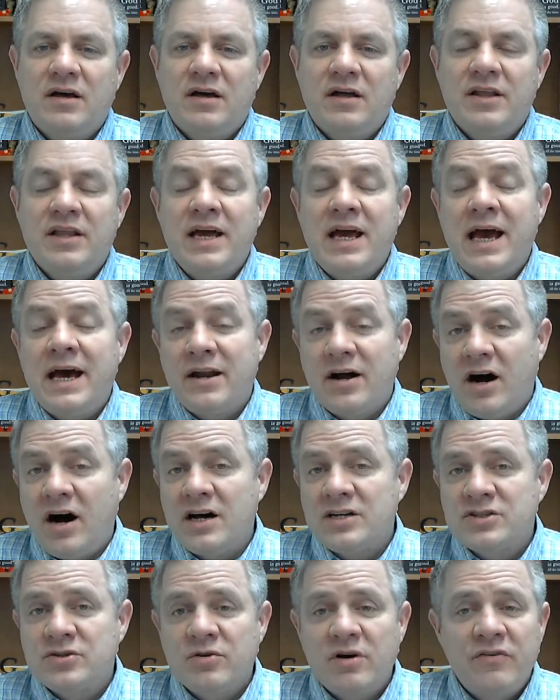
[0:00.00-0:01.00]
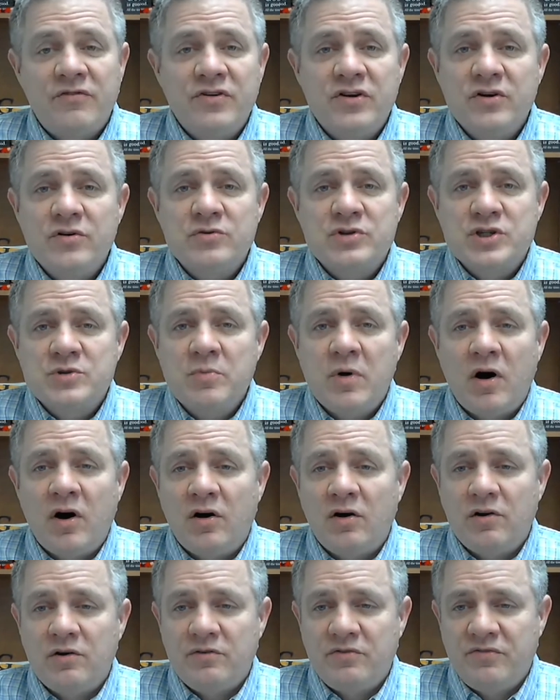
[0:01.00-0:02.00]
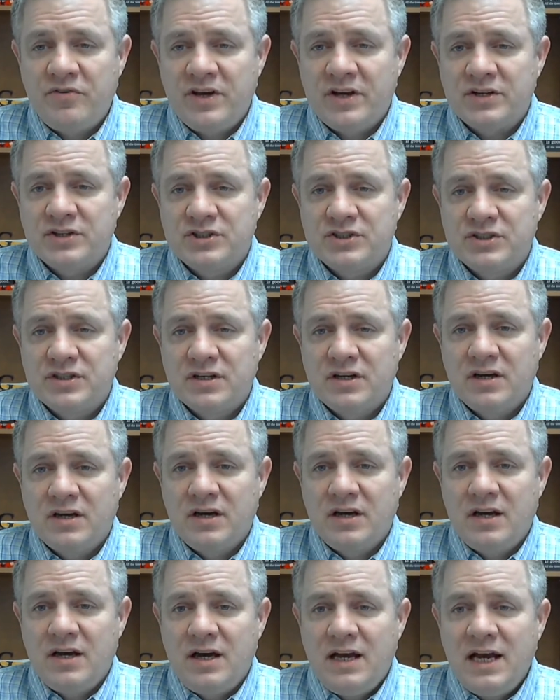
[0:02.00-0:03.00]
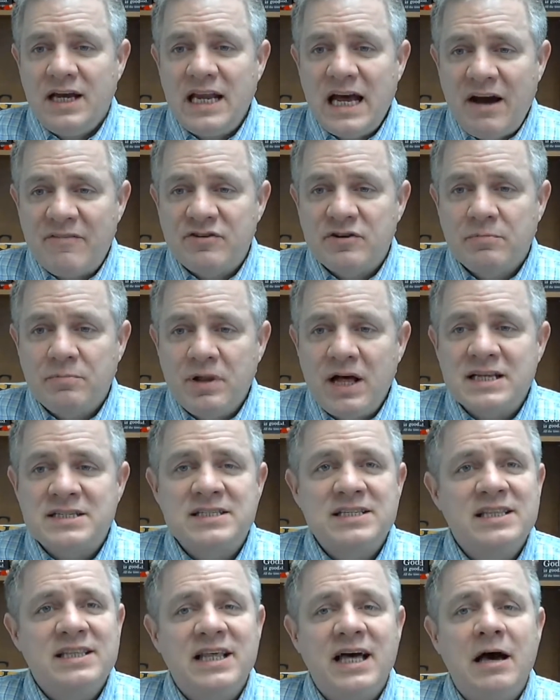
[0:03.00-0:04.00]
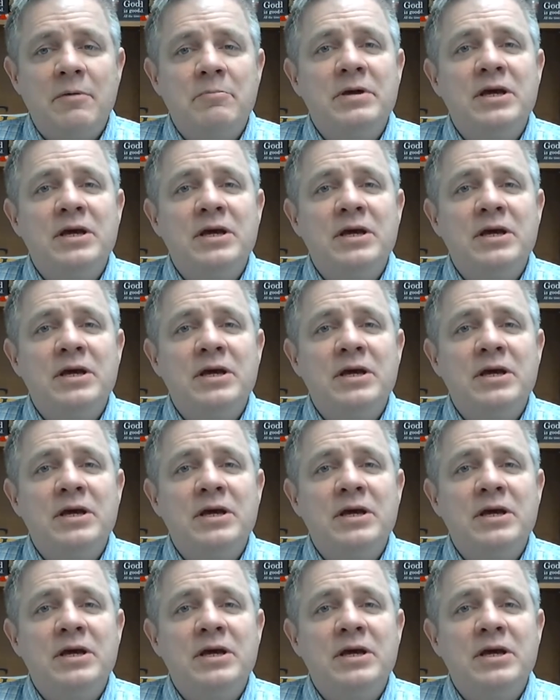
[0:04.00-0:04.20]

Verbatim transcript: They had also a few small fish. And after blessing them,